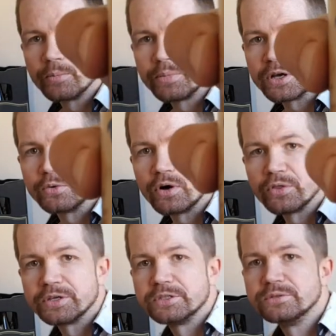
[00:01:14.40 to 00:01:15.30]
big one.
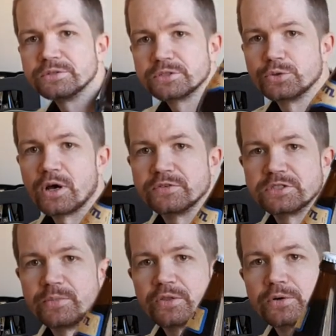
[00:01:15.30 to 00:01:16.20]
They do have
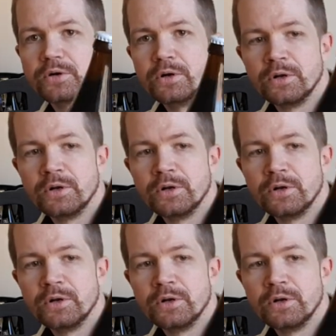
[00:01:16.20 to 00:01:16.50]
some other